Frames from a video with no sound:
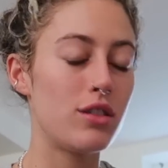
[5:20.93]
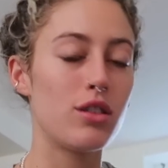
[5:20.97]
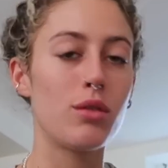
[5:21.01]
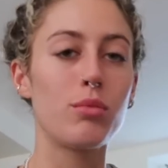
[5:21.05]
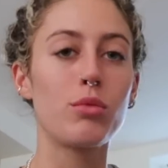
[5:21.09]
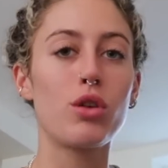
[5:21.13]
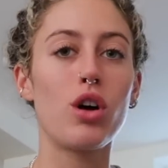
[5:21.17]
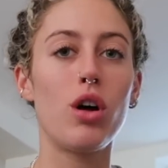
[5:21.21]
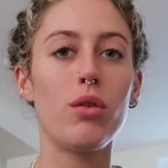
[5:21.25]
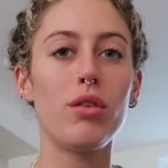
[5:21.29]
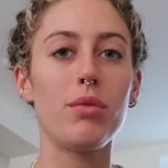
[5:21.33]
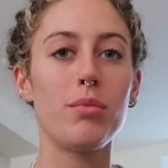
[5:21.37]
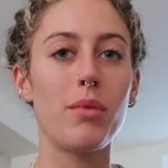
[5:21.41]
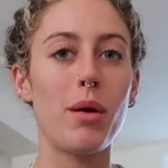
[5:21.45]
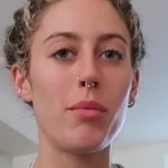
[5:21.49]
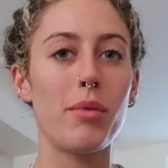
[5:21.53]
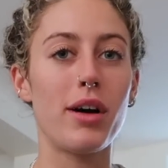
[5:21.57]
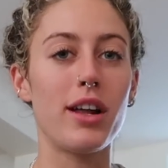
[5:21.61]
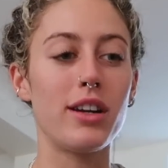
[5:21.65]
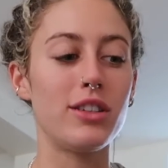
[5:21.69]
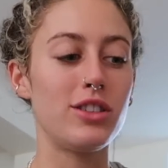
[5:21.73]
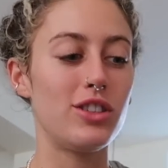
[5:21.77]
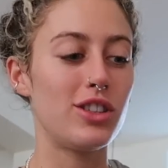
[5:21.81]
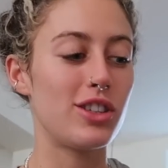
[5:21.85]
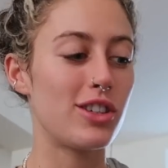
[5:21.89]
Zoom call with my
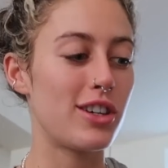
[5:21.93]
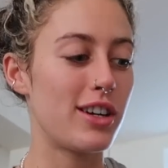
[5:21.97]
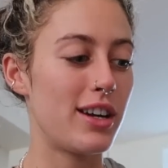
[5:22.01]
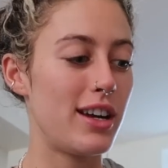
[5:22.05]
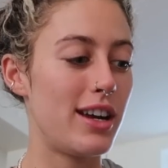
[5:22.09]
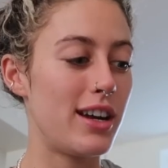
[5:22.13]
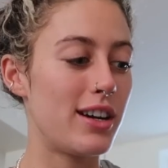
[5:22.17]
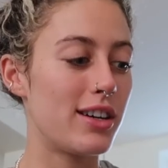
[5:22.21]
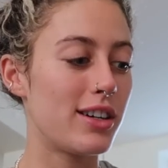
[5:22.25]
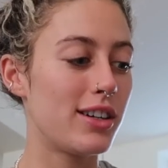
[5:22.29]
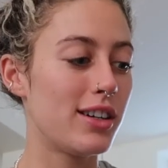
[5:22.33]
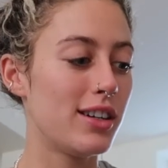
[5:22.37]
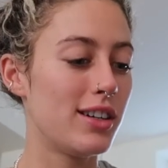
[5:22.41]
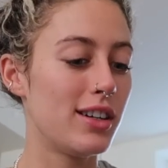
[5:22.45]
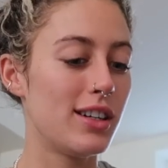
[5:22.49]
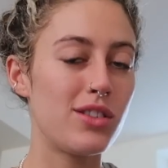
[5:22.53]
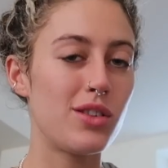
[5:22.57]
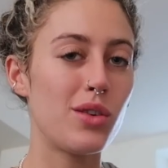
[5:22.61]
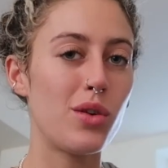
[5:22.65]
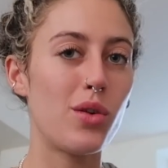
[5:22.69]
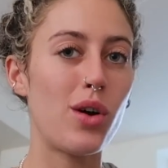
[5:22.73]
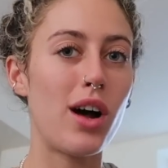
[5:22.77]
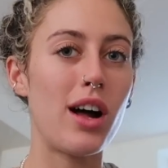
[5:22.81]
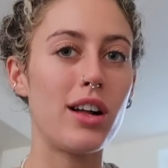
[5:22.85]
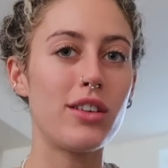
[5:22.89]
manager here,
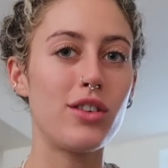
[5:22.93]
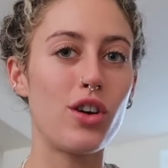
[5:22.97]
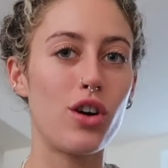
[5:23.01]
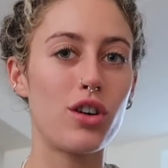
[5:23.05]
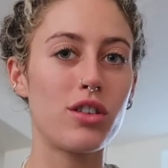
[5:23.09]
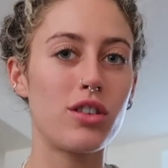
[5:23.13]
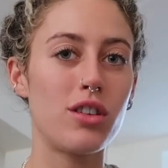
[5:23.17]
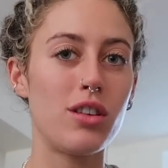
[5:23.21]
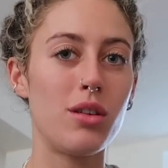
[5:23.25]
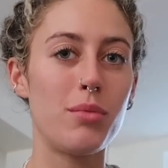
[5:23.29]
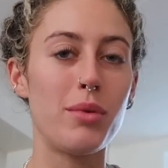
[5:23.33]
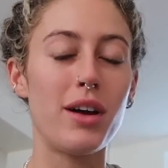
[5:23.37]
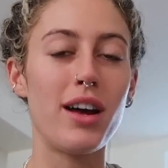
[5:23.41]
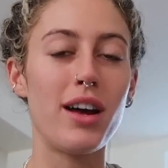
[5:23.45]
so I'll talk to you in